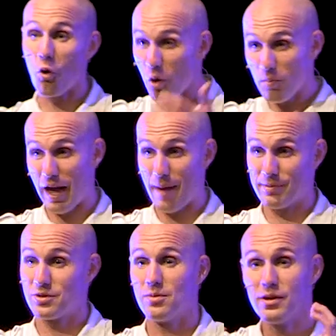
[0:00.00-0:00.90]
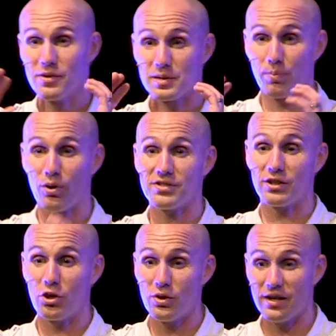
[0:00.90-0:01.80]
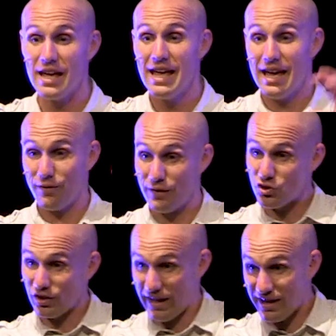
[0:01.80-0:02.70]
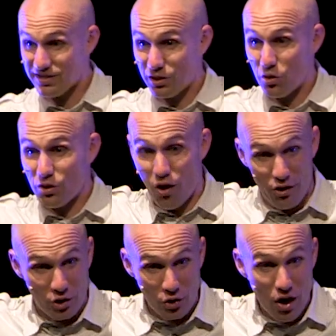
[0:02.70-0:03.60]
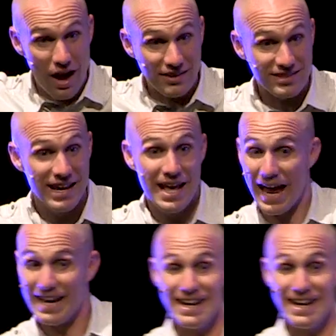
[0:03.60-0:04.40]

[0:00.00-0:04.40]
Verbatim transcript: horrible happened to him. He was persecuted and eventually executed on a cross, and